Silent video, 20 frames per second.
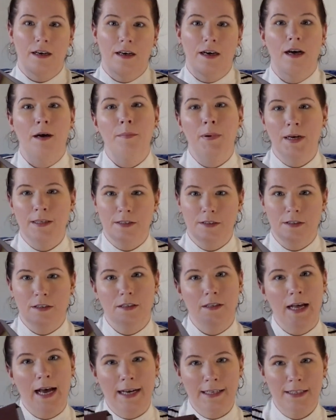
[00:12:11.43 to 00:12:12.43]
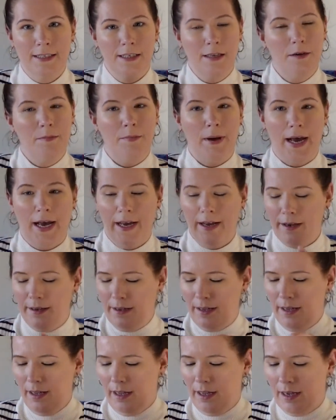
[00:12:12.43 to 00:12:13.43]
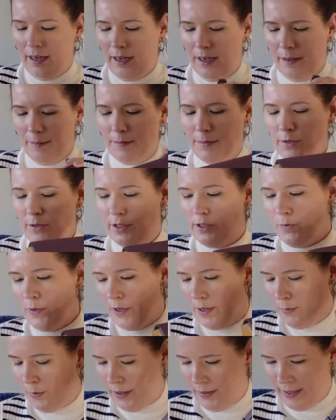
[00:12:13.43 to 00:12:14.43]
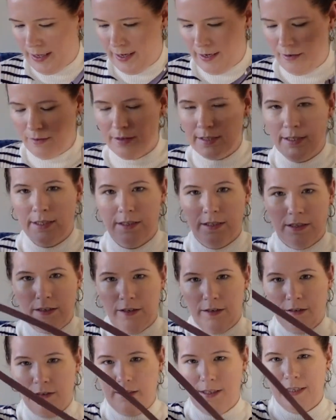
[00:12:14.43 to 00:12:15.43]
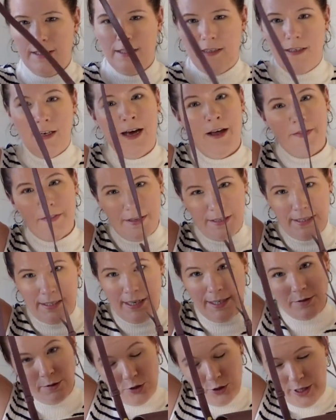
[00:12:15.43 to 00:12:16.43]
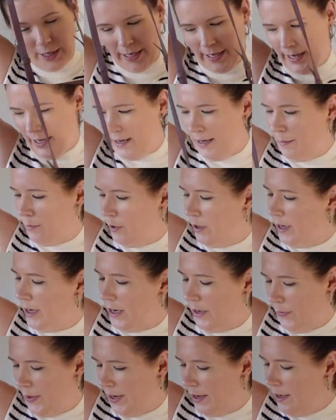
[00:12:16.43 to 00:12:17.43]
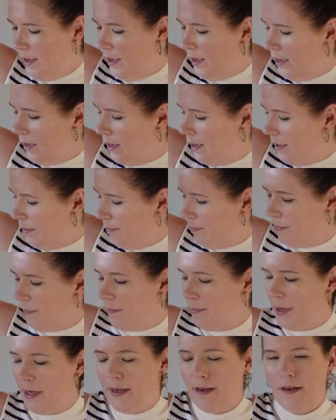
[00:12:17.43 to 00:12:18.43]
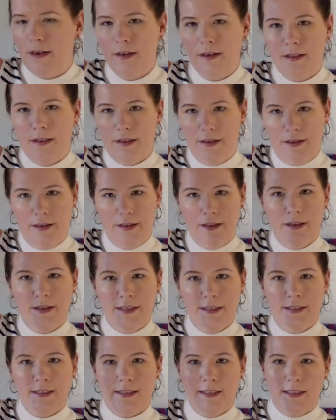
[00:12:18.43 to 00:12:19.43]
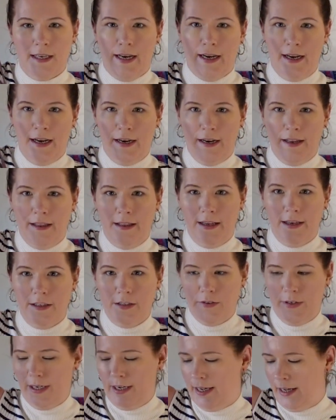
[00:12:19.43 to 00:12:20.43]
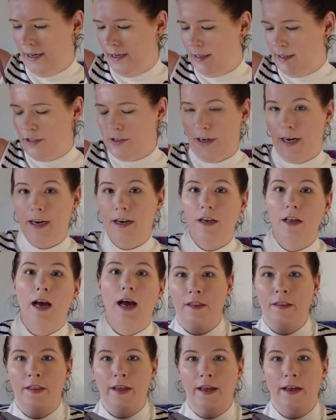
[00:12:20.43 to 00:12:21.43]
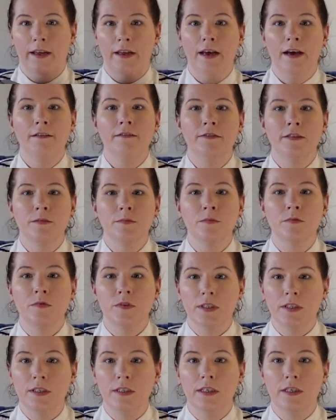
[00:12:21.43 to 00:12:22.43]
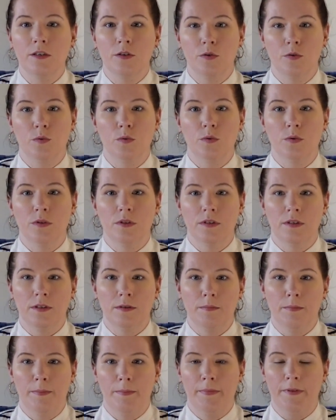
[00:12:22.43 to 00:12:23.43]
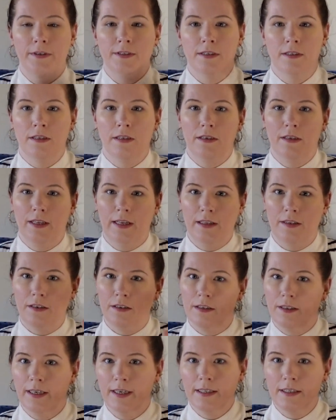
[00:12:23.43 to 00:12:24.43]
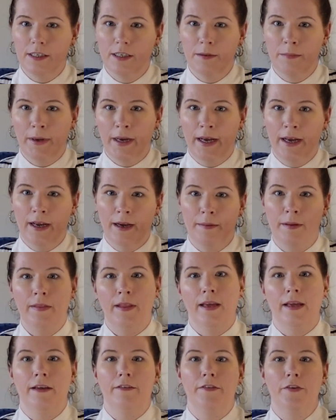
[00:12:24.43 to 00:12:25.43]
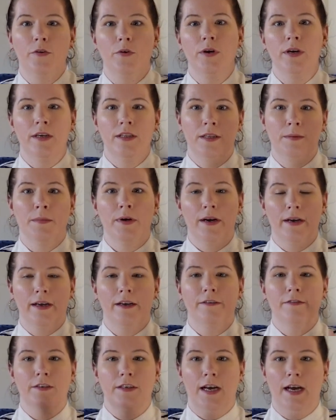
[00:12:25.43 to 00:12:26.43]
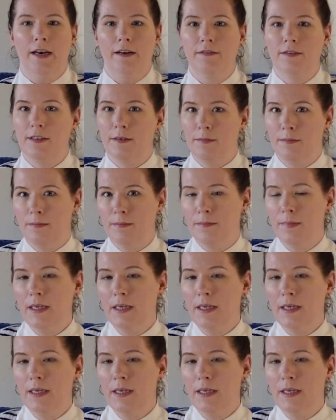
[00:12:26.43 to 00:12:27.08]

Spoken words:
a puzzle-esque bag. So I just wanted to point that out. This is not this size, which you can't get anymore anyway, but this design, they do it and it's great. They have some really cool, there's another like little lantern bag. Like if you're in the market for kind of some